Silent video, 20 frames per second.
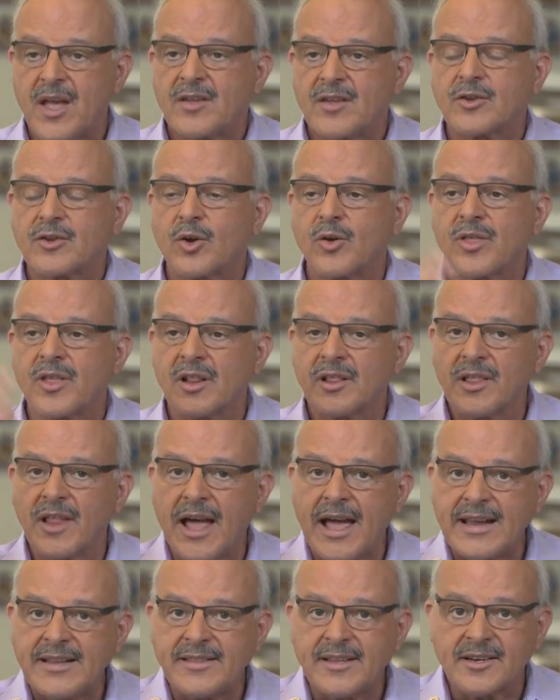So the
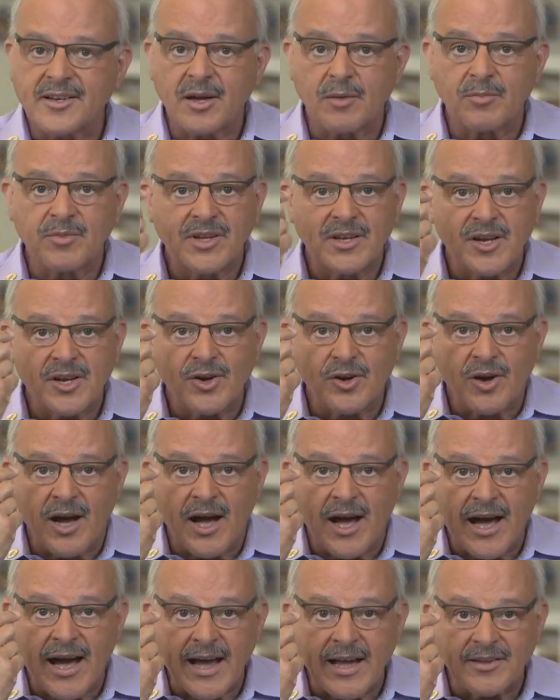light that comes into your
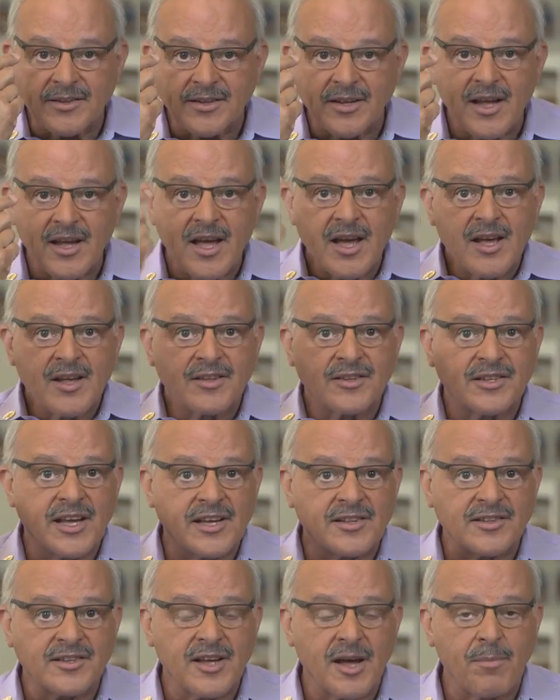eyes
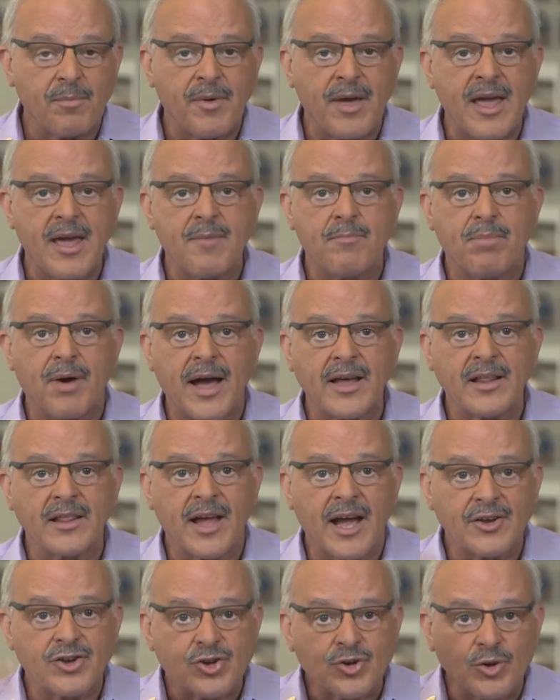sets up a
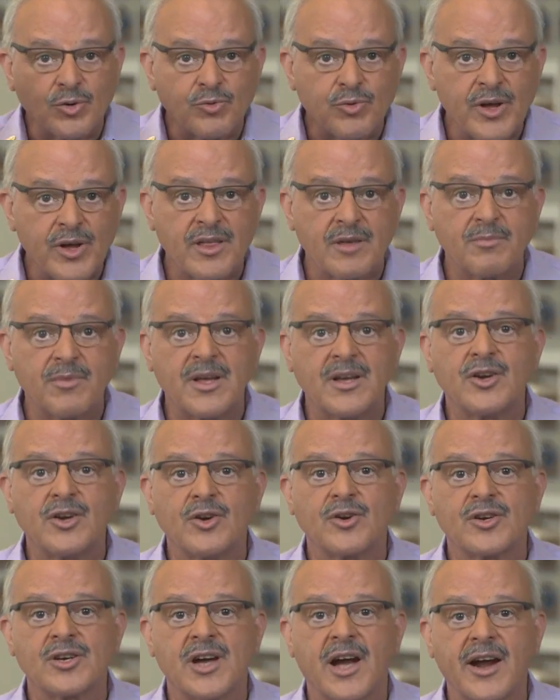biological rhythm in
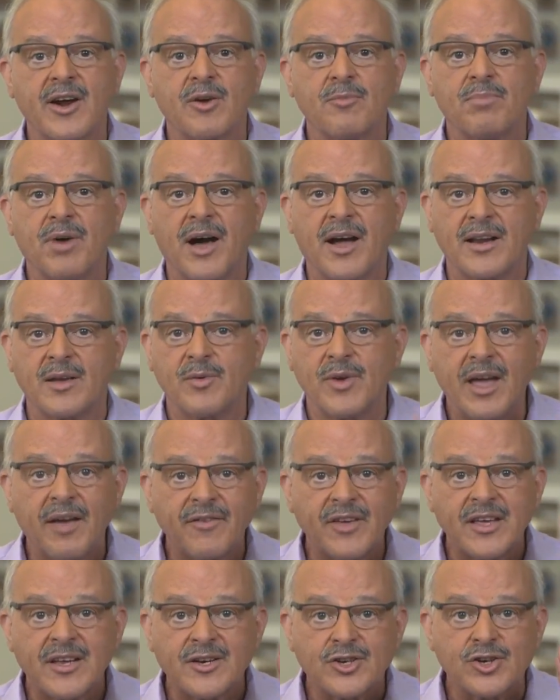your entire body. We
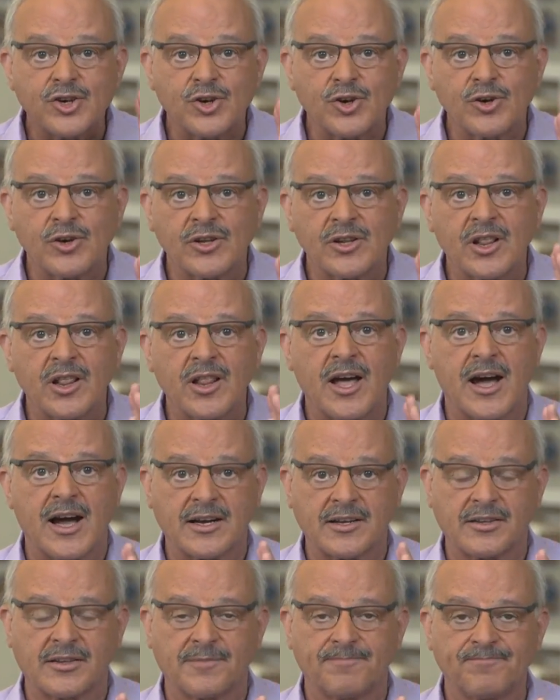have internal
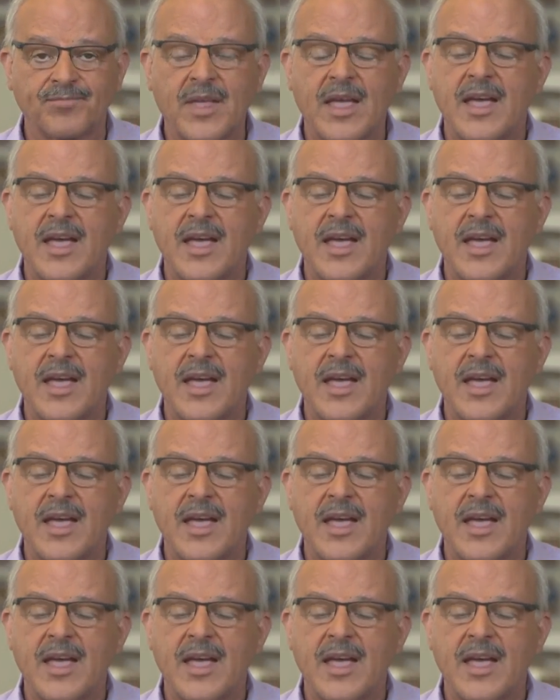clocks.